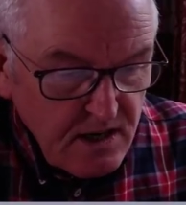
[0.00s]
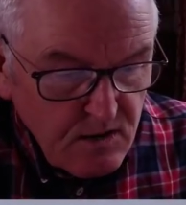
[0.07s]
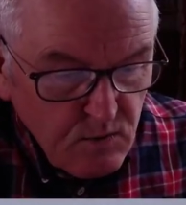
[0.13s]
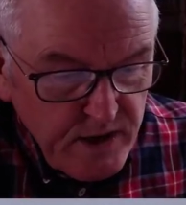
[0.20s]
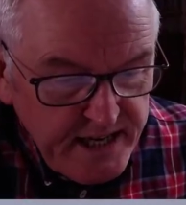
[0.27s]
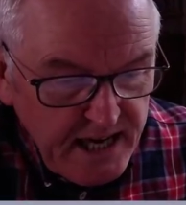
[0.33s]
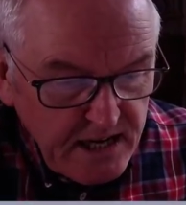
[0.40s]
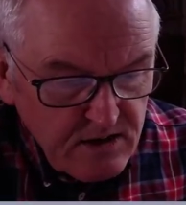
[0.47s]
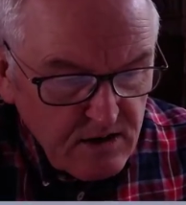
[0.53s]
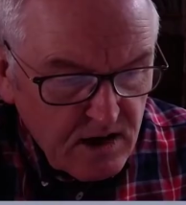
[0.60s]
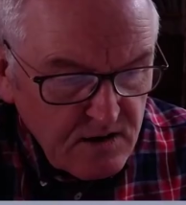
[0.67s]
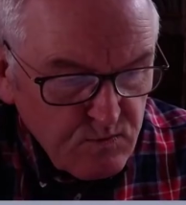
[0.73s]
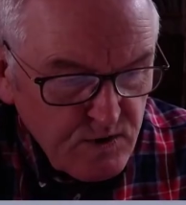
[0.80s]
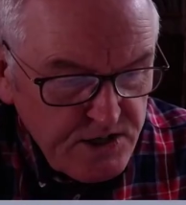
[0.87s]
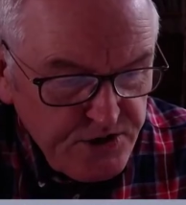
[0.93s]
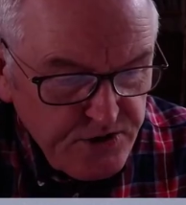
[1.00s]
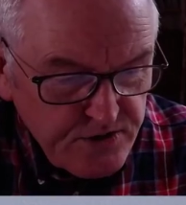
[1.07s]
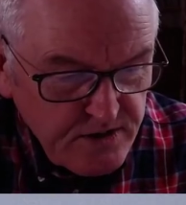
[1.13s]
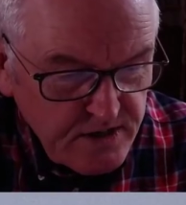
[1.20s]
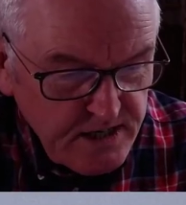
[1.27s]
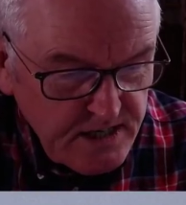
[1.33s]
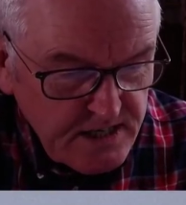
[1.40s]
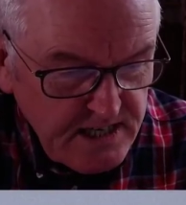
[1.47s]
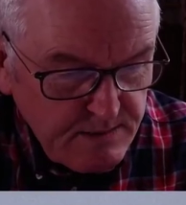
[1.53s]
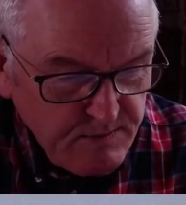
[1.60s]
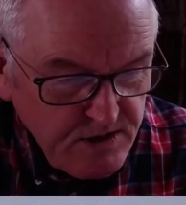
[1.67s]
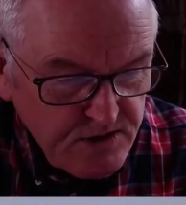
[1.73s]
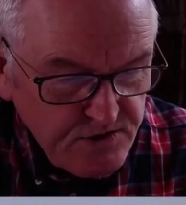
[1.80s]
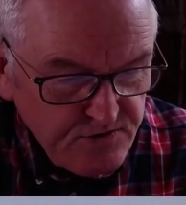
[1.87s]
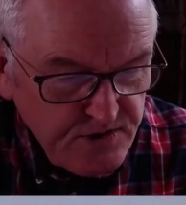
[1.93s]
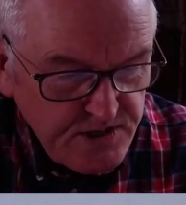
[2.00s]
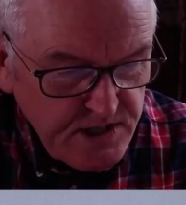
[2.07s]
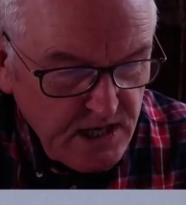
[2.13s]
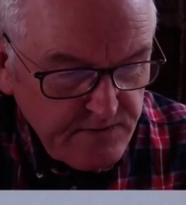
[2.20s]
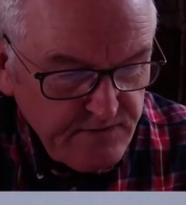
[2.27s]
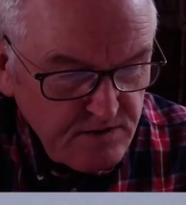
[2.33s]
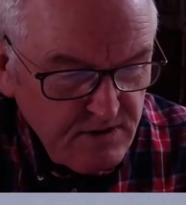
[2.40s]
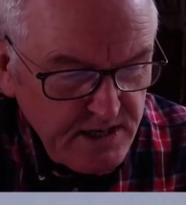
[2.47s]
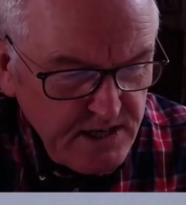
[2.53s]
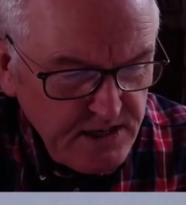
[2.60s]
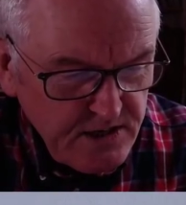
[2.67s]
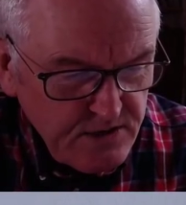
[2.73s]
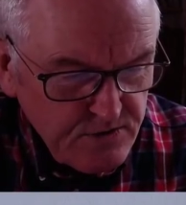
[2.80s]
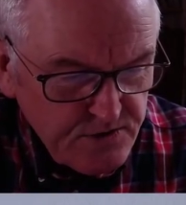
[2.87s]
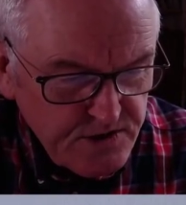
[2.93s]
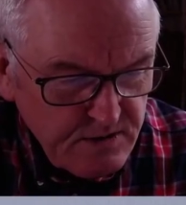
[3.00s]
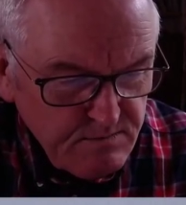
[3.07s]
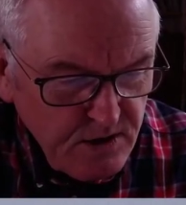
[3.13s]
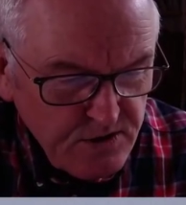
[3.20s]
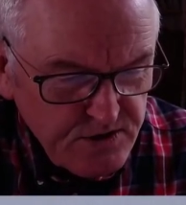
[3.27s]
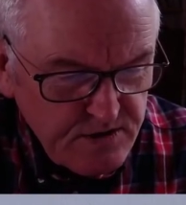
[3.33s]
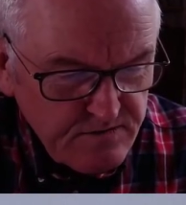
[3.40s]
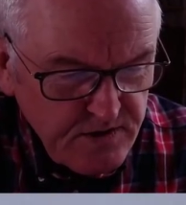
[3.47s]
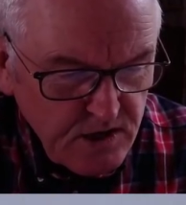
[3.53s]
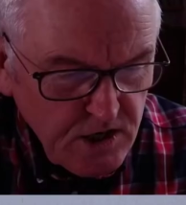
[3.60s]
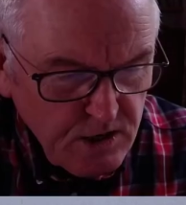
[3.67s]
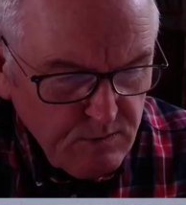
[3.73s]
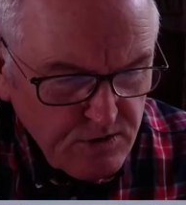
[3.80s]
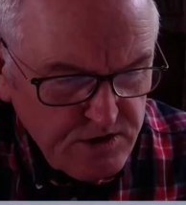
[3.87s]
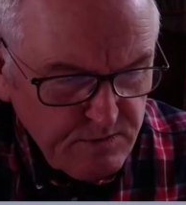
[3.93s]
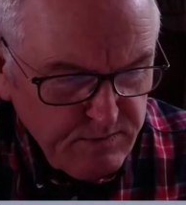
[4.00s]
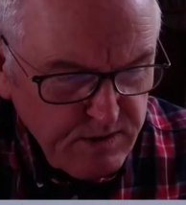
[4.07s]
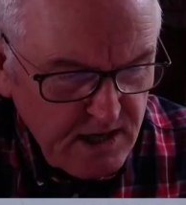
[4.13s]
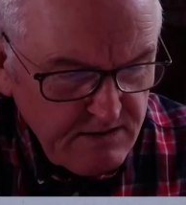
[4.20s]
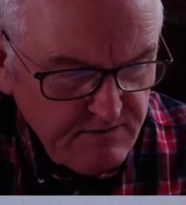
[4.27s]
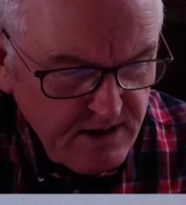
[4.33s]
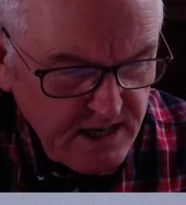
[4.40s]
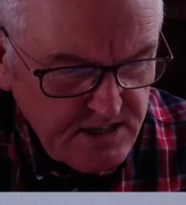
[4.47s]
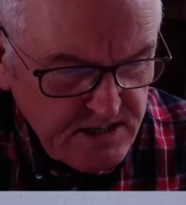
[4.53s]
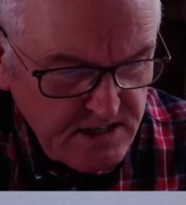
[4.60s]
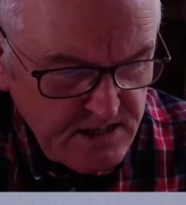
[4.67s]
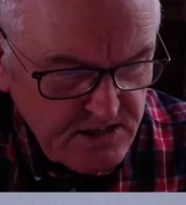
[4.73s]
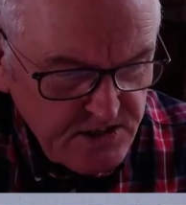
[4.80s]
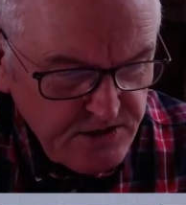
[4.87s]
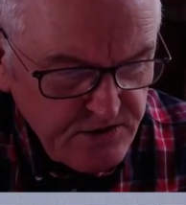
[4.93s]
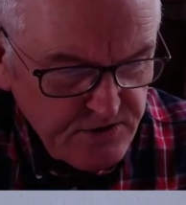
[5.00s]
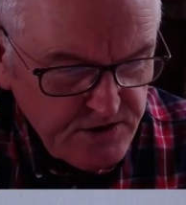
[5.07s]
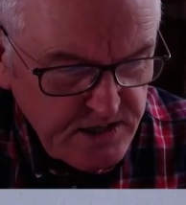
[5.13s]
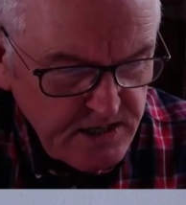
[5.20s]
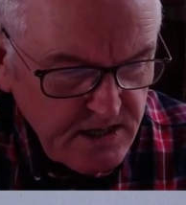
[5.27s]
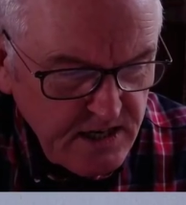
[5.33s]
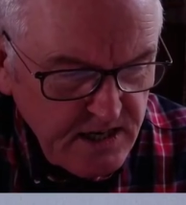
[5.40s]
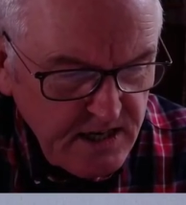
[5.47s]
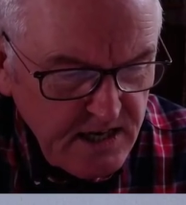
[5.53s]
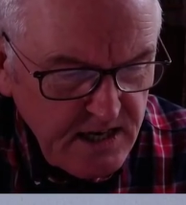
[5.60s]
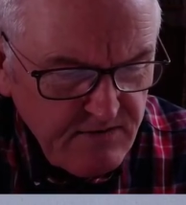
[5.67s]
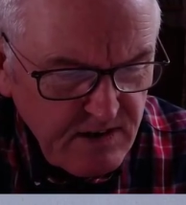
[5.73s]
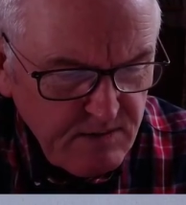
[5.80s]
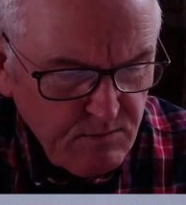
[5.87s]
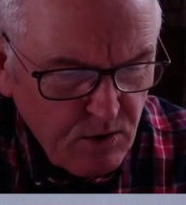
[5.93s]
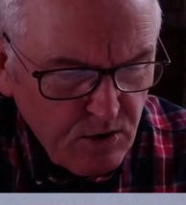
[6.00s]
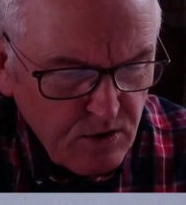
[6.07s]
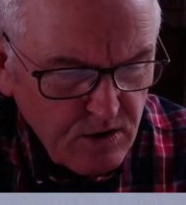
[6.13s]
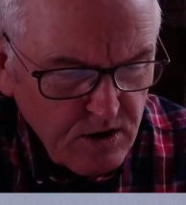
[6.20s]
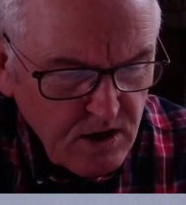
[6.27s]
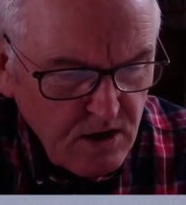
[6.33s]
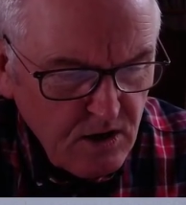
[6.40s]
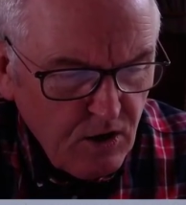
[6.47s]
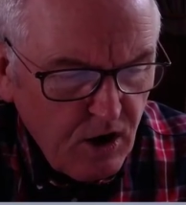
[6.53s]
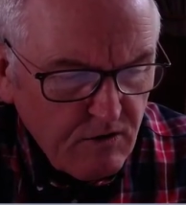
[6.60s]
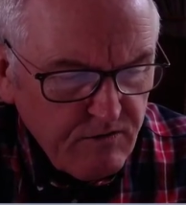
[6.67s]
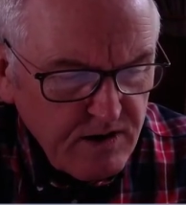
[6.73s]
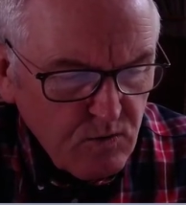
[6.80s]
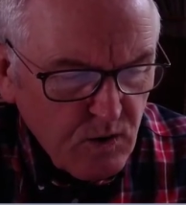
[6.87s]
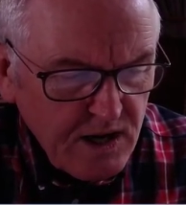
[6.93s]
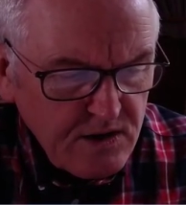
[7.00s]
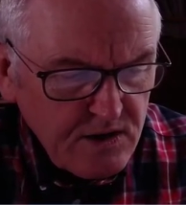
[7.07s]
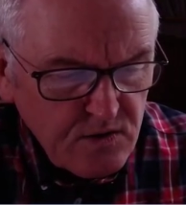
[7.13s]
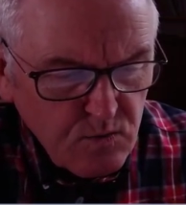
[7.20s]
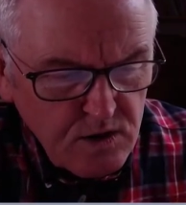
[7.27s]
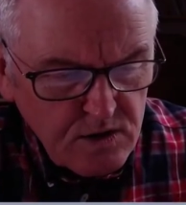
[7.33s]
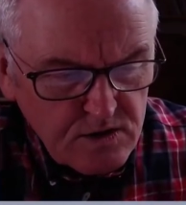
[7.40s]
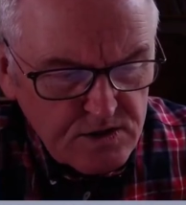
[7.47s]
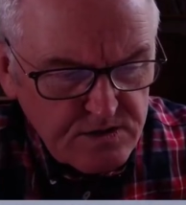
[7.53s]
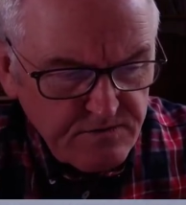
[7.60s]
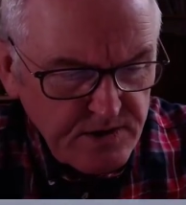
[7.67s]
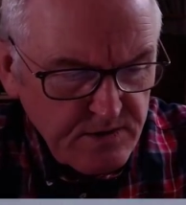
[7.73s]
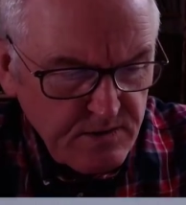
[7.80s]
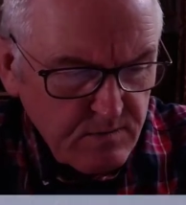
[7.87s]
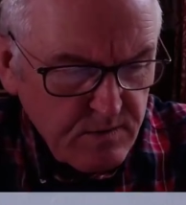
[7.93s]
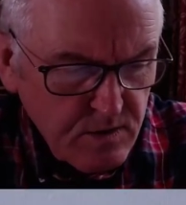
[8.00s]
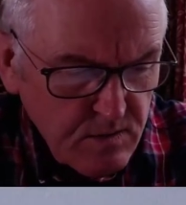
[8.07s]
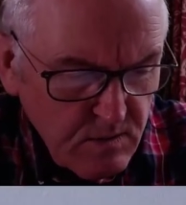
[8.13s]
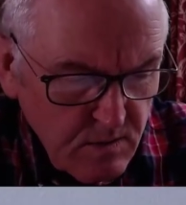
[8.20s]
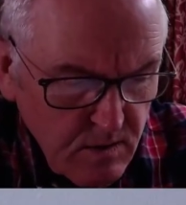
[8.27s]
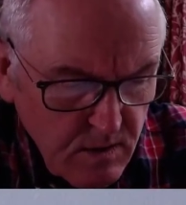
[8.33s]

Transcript: We cannot and we should not accept countries that have already used most of the global supply of vaccines using even more of it while the world's vulnerable